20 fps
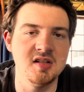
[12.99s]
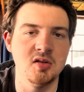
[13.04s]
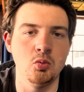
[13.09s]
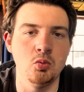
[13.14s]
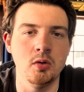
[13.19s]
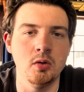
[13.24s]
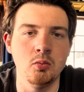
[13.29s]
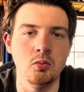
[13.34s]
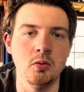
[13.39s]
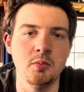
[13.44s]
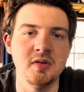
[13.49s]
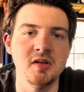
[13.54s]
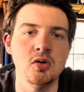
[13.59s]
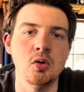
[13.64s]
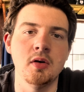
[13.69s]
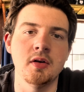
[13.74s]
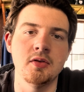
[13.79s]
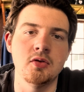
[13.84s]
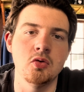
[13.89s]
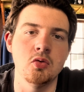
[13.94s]
and we will be
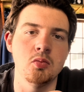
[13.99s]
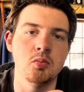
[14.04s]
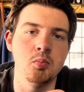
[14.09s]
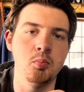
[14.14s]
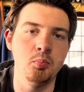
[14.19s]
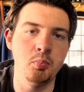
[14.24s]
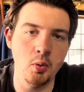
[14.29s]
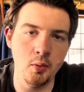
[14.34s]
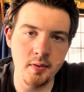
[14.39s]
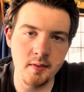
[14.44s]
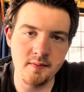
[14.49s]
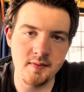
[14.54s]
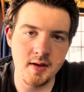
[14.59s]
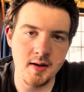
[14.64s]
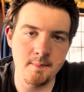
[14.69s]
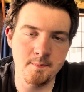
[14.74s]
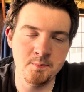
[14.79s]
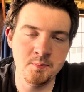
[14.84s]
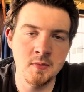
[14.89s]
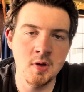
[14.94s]
going through both of
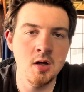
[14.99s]
them.